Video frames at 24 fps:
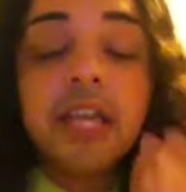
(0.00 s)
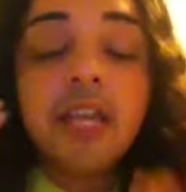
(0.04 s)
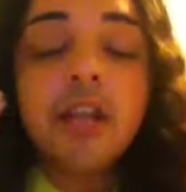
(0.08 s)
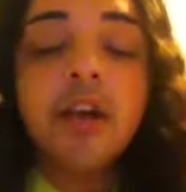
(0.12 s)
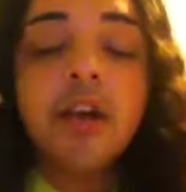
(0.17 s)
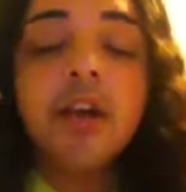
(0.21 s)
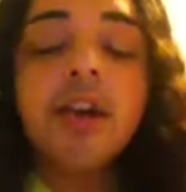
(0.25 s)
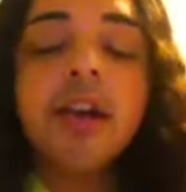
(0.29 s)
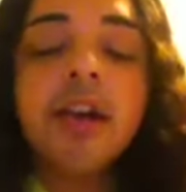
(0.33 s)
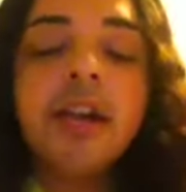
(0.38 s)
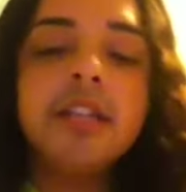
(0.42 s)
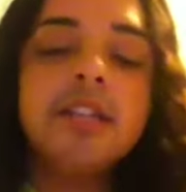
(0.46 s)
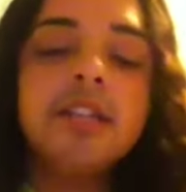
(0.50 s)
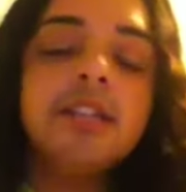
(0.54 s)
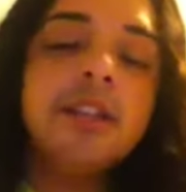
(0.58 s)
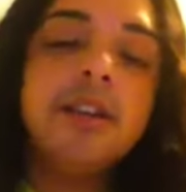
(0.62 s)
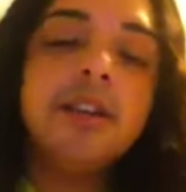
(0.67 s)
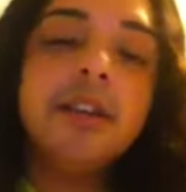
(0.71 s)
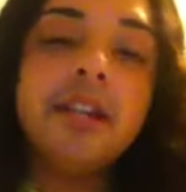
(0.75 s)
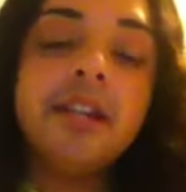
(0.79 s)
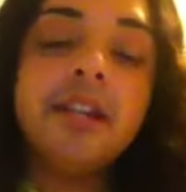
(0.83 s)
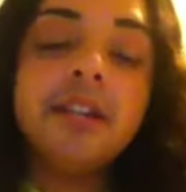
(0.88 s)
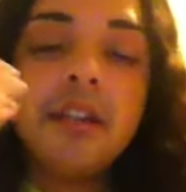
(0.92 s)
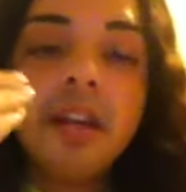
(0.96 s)
Okay, so
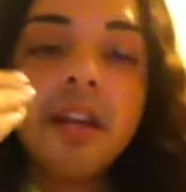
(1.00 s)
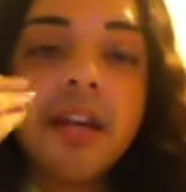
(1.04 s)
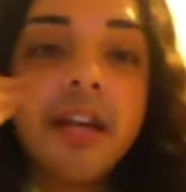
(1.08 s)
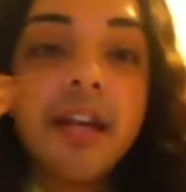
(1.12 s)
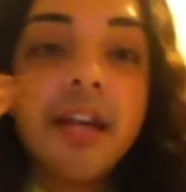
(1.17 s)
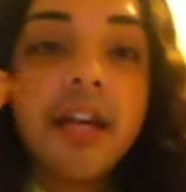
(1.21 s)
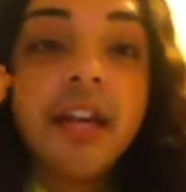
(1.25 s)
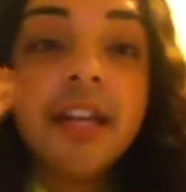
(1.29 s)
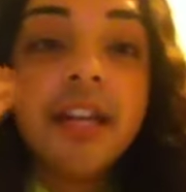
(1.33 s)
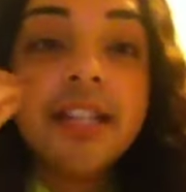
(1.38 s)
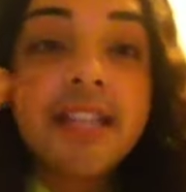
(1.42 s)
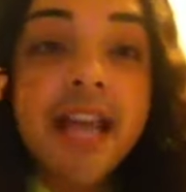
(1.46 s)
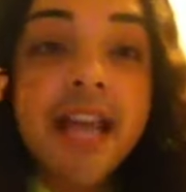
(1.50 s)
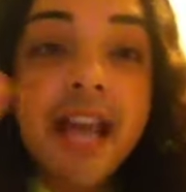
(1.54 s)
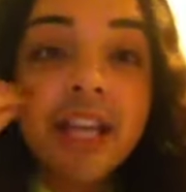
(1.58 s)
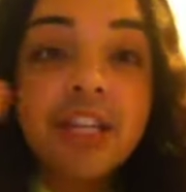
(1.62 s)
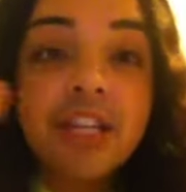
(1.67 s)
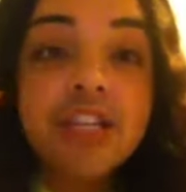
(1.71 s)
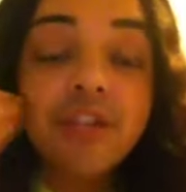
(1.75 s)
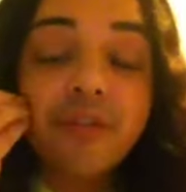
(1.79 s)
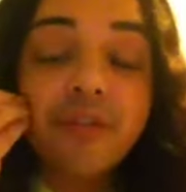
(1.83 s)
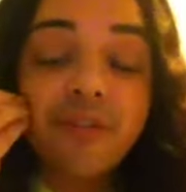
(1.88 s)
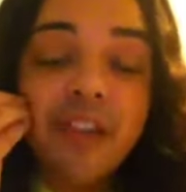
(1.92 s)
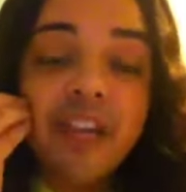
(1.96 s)
it
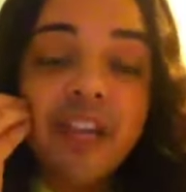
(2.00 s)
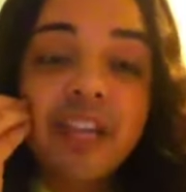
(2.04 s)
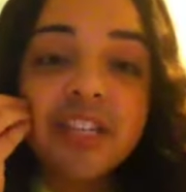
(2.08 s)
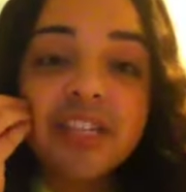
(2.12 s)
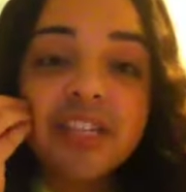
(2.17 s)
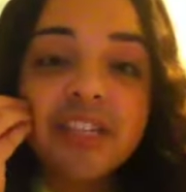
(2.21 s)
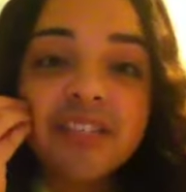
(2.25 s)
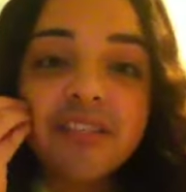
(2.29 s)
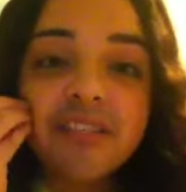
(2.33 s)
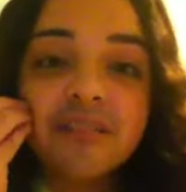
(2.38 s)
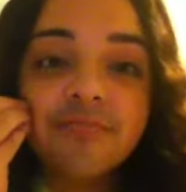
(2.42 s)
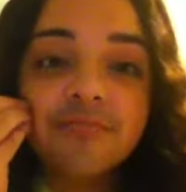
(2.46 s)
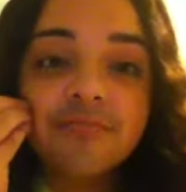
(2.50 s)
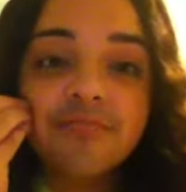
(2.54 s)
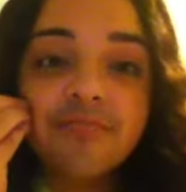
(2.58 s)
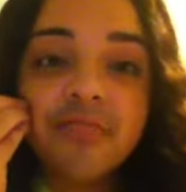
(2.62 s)
attacks your face.